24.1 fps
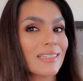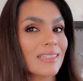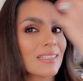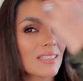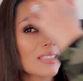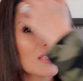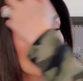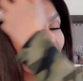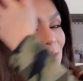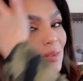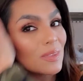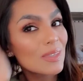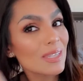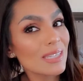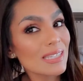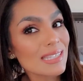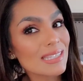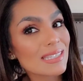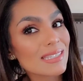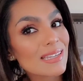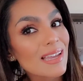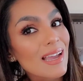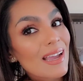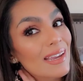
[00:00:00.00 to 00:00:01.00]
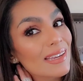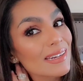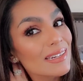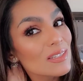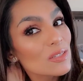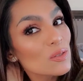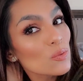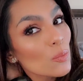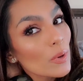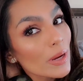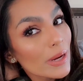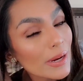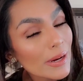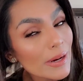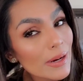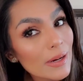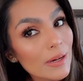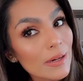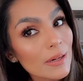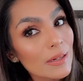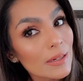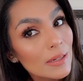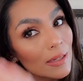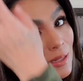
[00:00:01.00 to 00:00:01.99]
So this side is
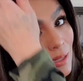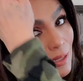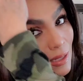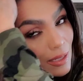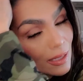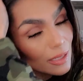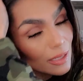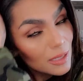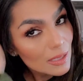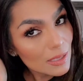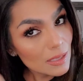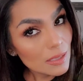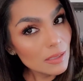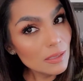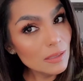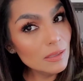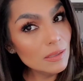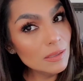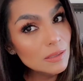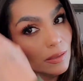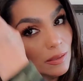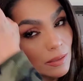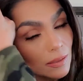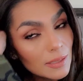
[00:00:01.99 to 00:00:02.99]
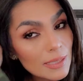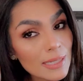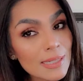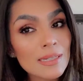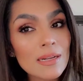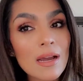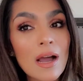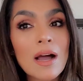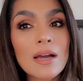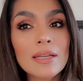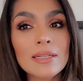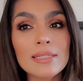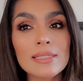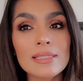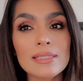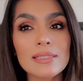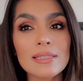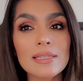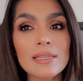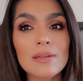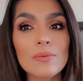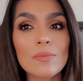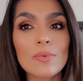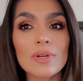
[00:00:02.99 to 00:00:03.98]
where, and
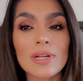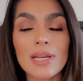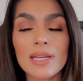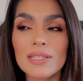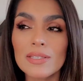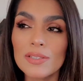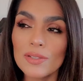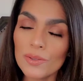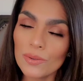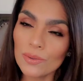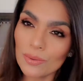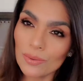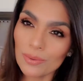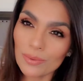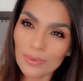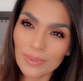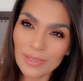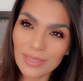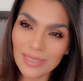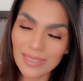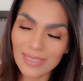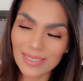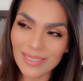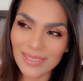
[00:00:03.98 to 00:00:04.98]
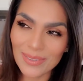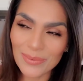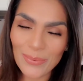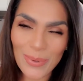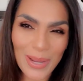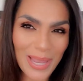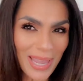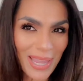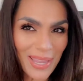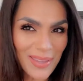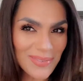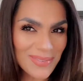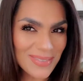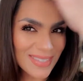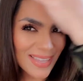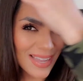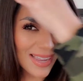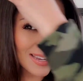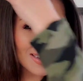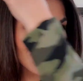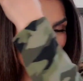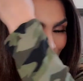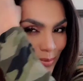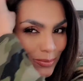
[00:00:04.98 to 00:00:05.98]
honestly, when I do the waves,
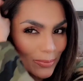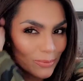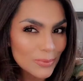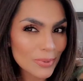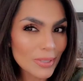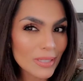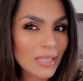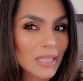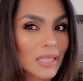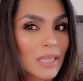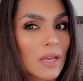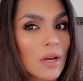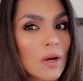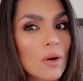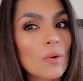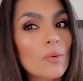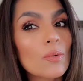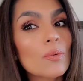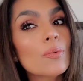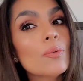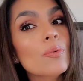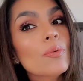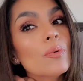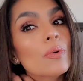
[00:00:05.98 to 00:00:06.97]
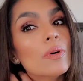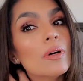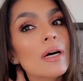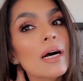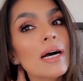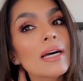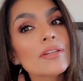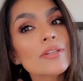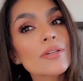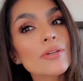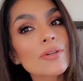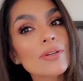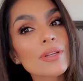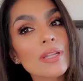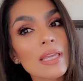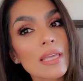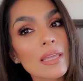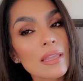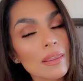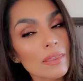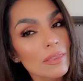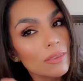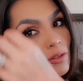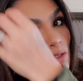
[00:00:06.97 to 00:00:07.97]
I don't really go
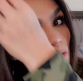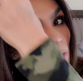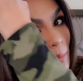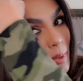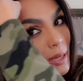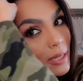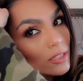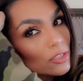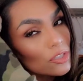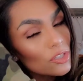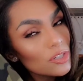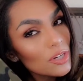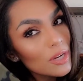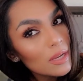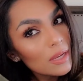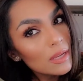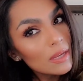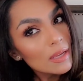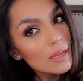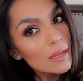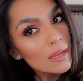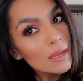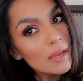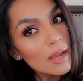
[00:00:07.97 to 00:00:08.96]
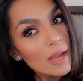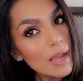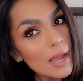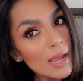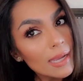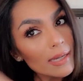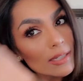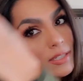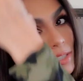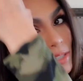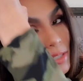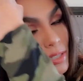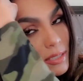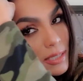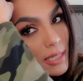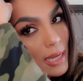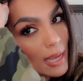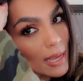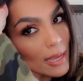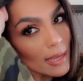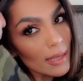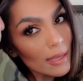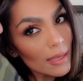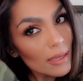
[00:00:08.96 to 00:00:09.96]
underneath too much. I just
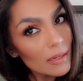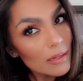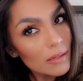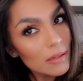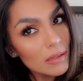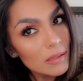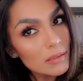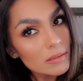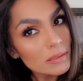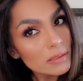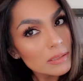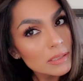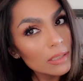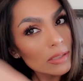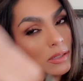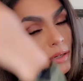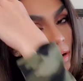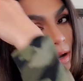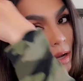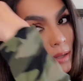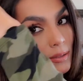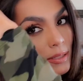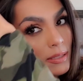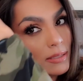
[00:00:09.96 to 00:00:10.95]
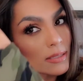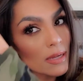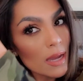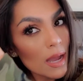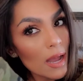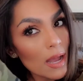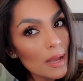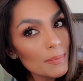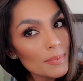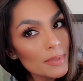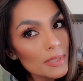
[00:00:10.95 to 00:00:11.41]
take it, you know, on the top.